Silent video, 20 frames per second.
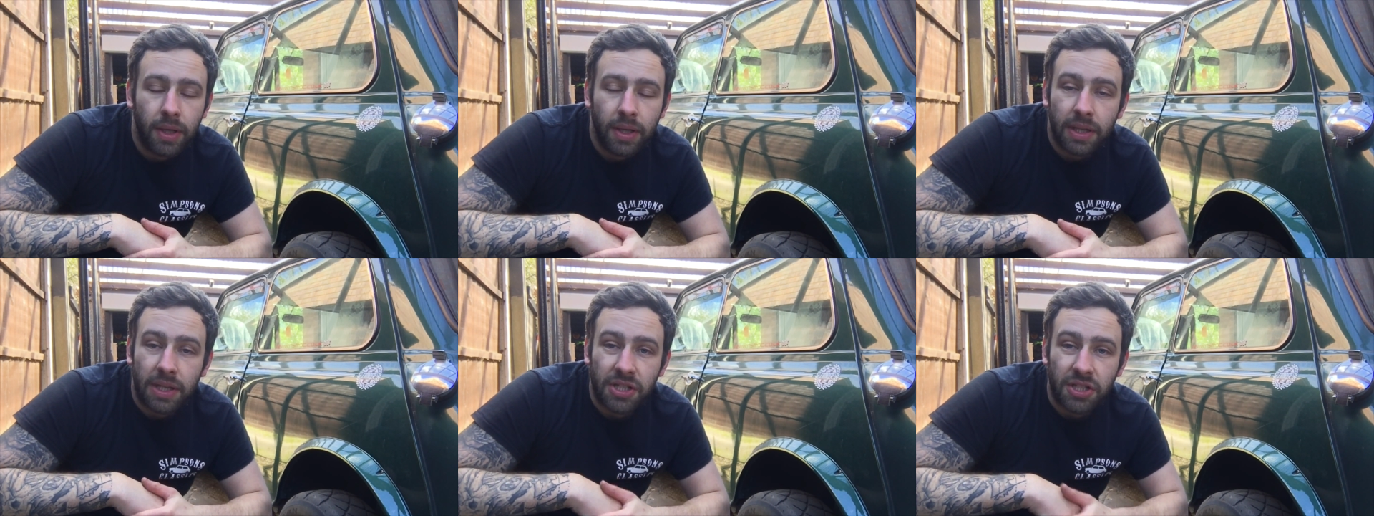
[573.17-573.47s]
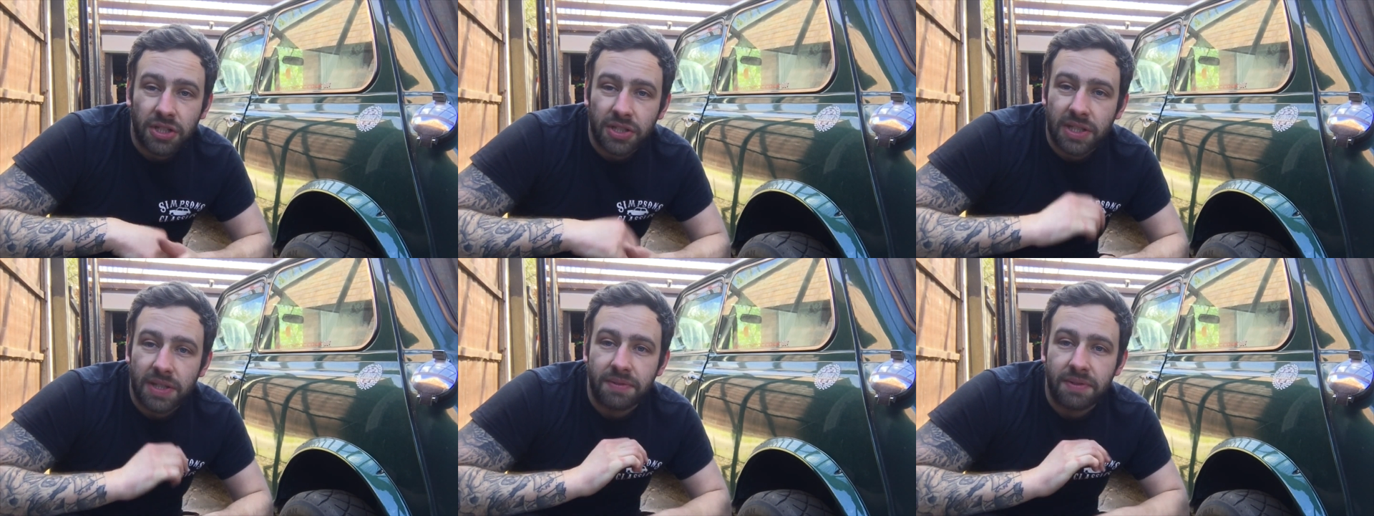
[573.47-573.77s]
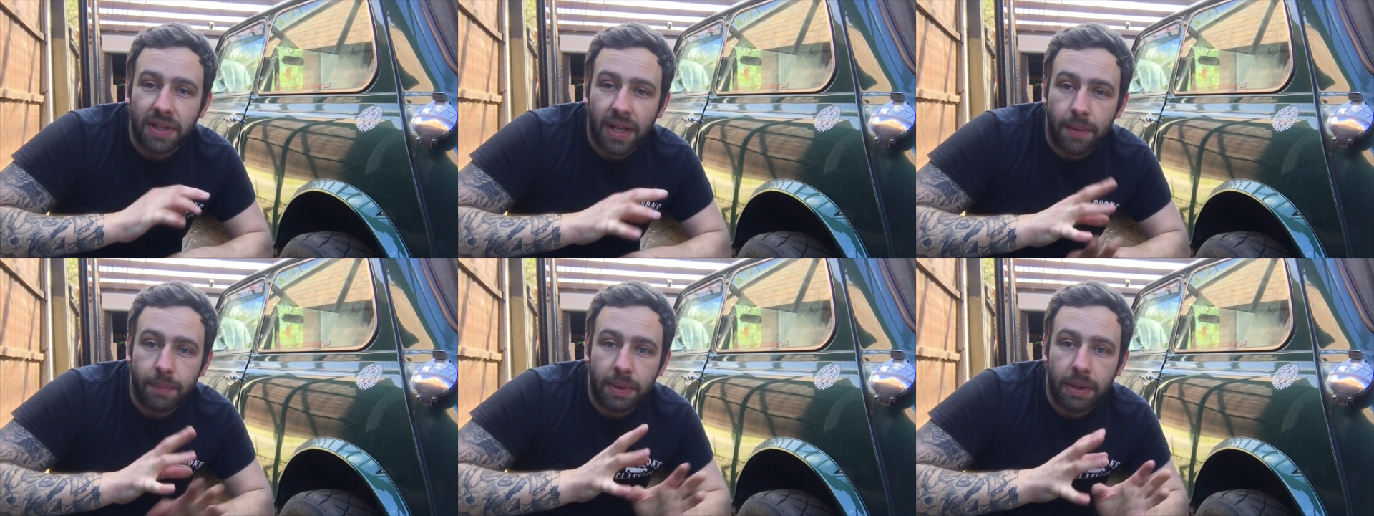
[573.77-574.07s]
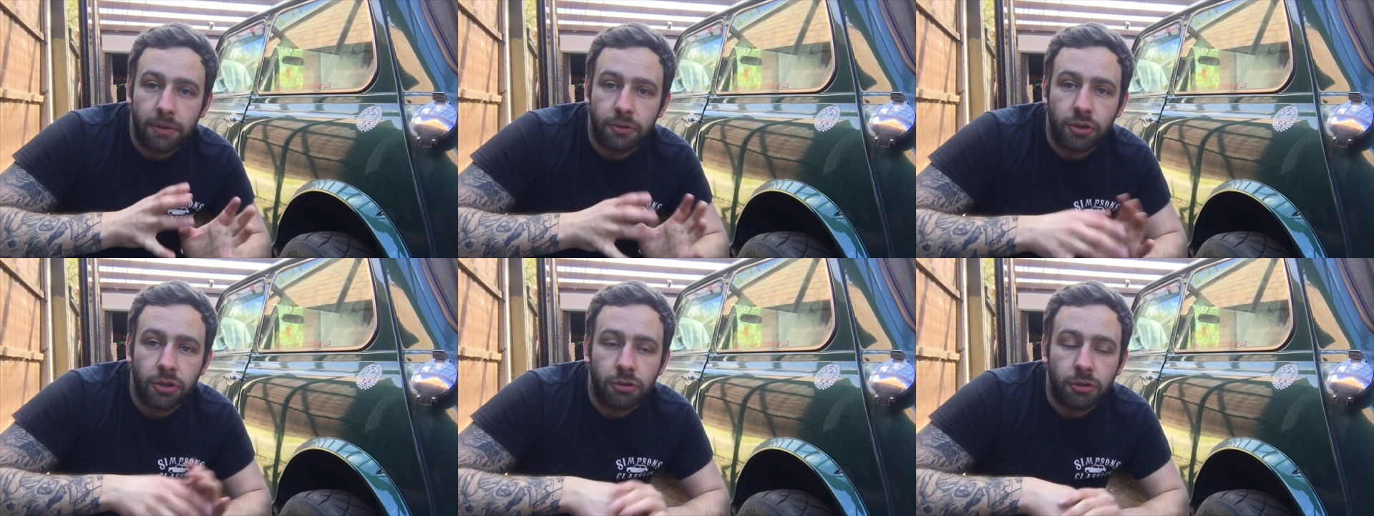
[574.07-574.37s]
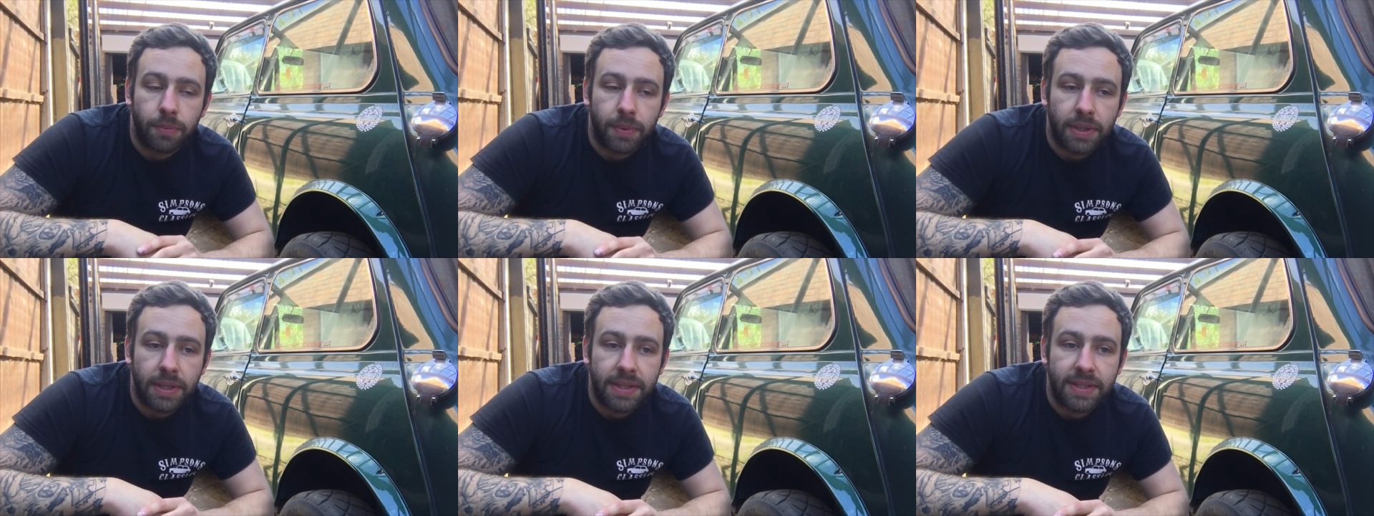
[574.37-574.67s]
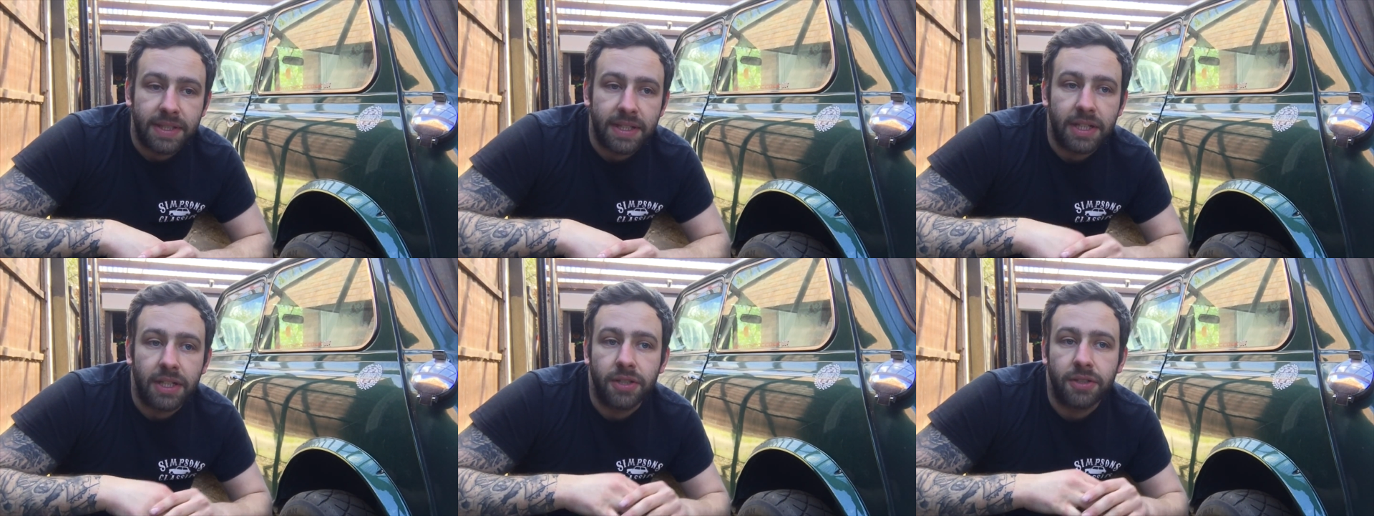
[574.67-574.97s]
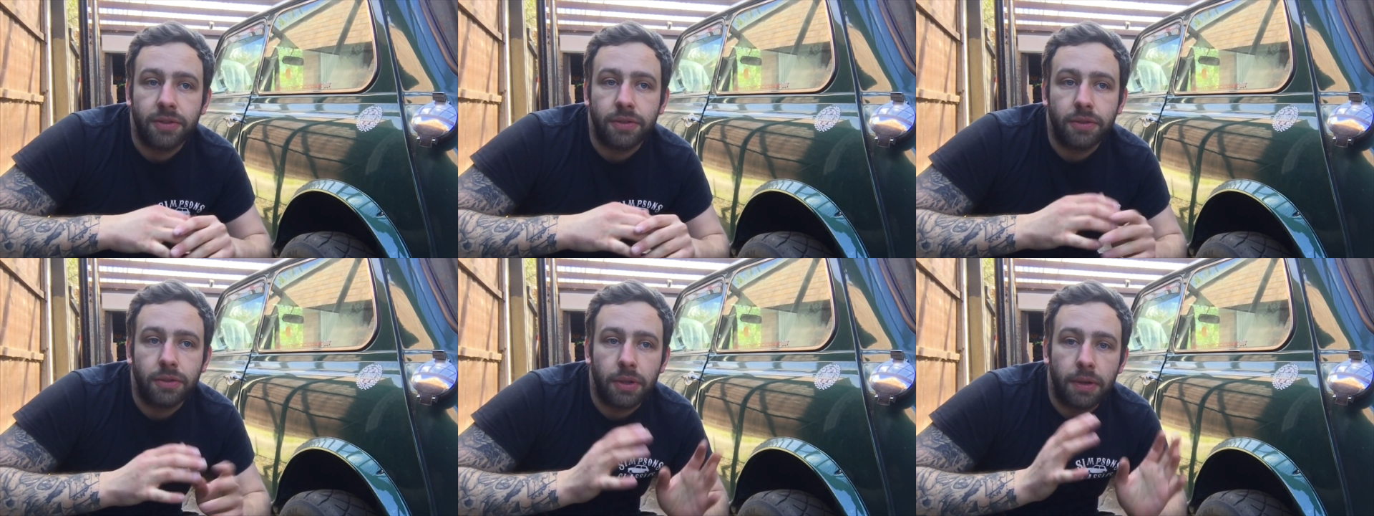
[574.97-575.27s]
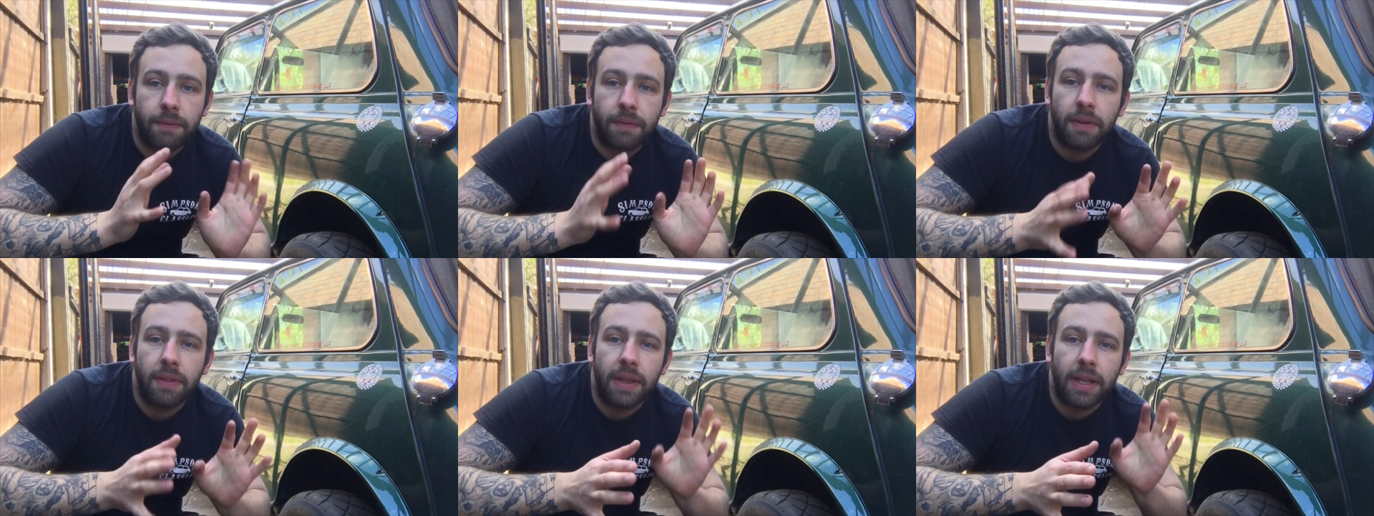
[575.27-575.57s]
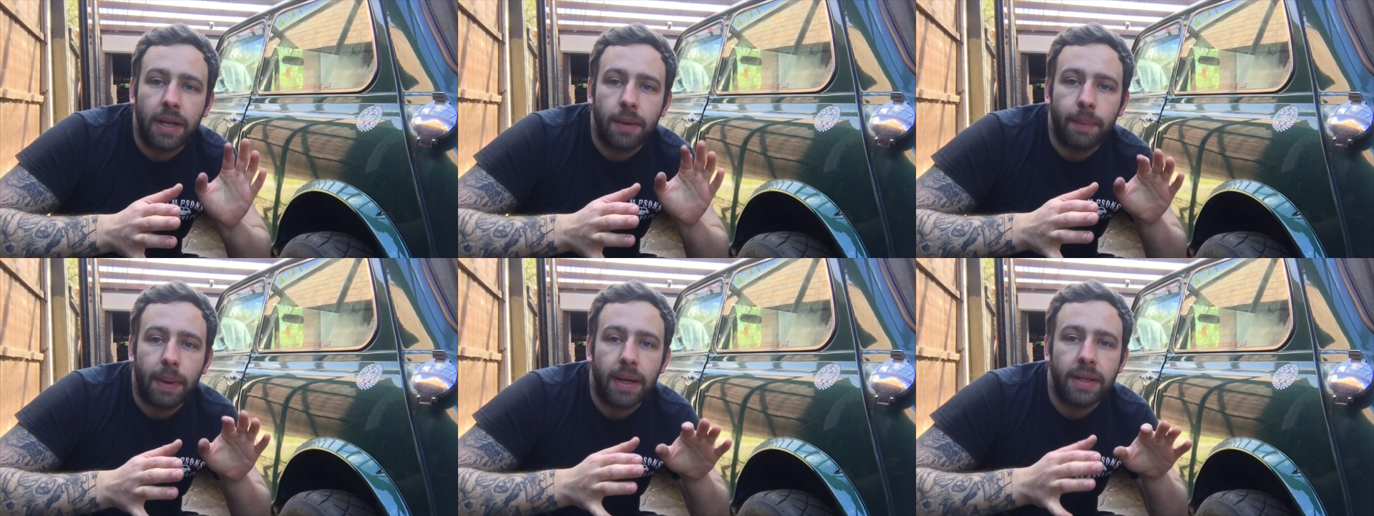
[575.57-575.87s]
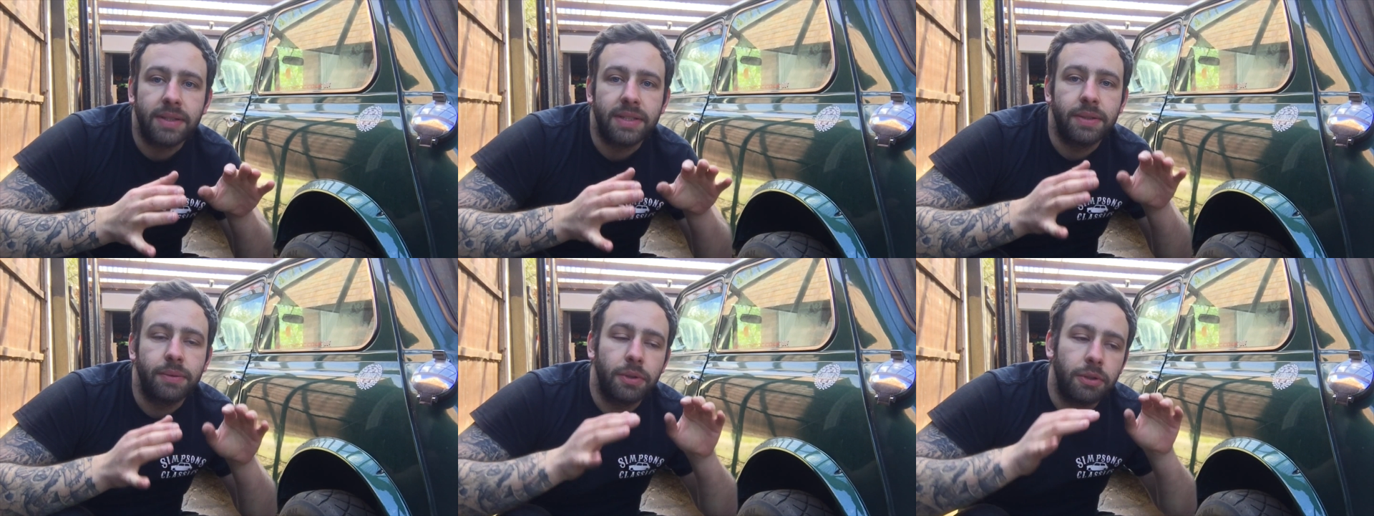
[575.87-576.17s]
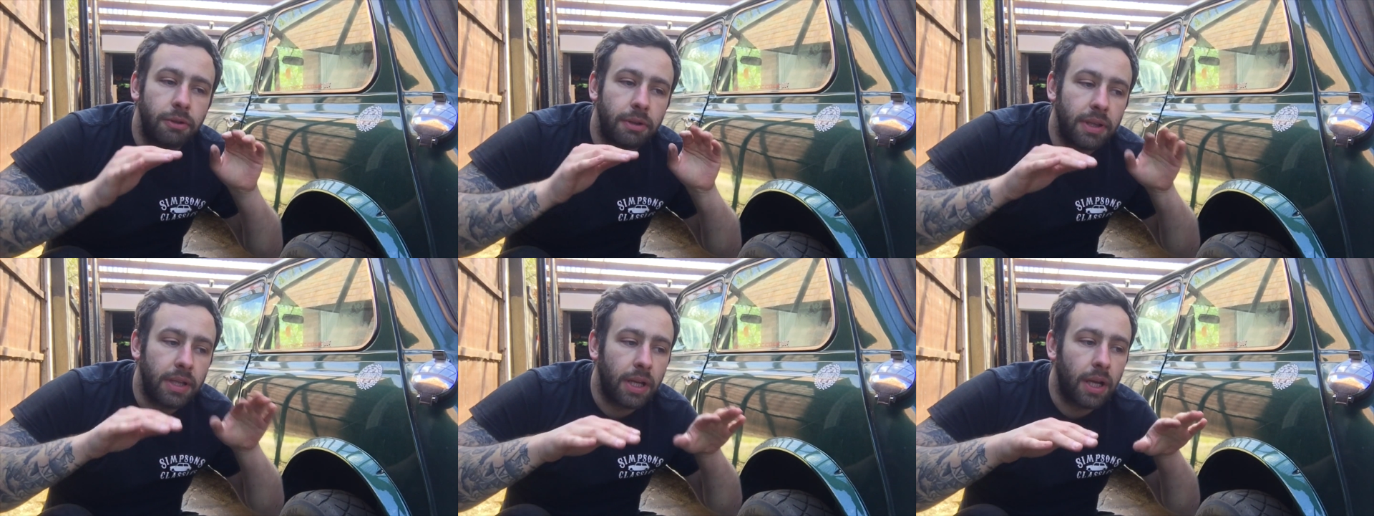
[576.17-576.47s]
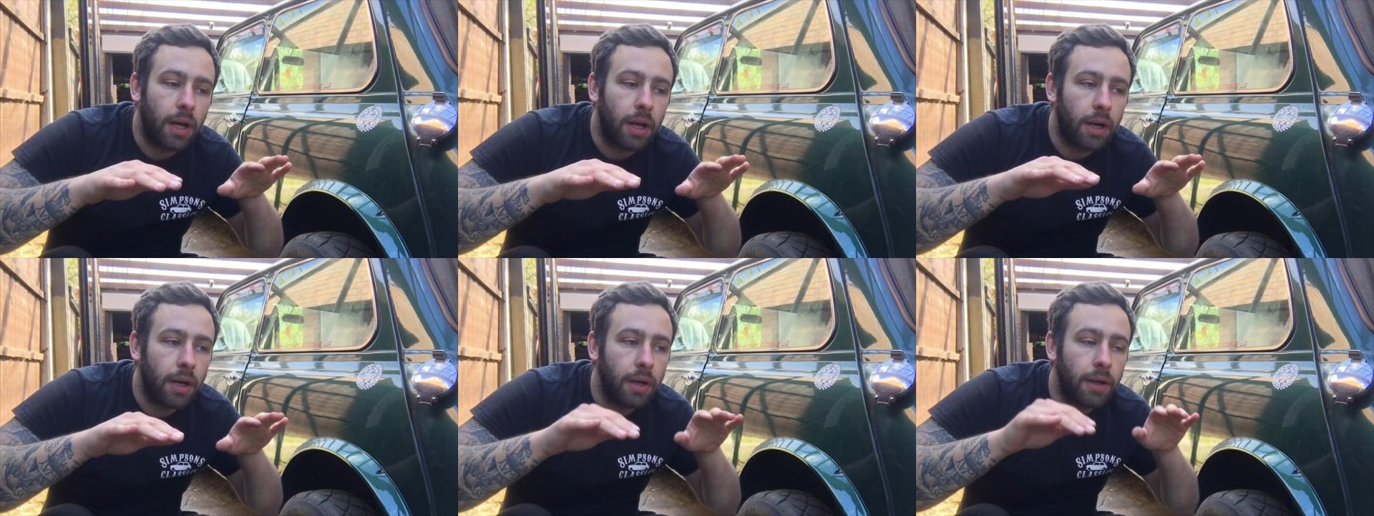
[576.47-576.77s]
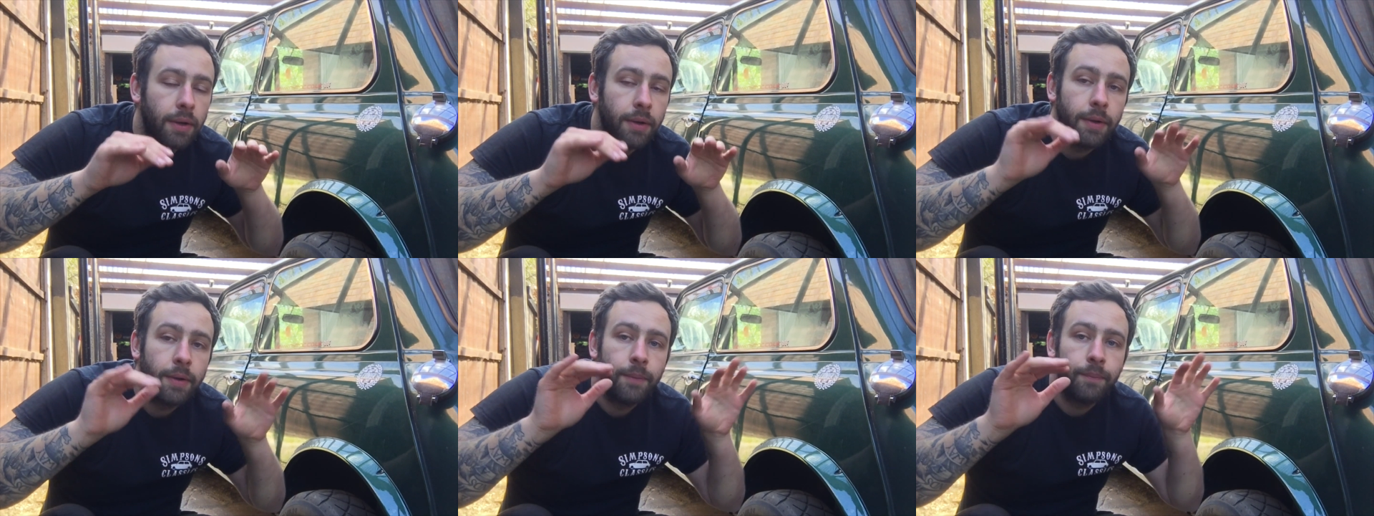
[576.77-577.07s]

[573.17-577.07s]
It just gives it that bit of durability, because if you think about it, when you're in the car,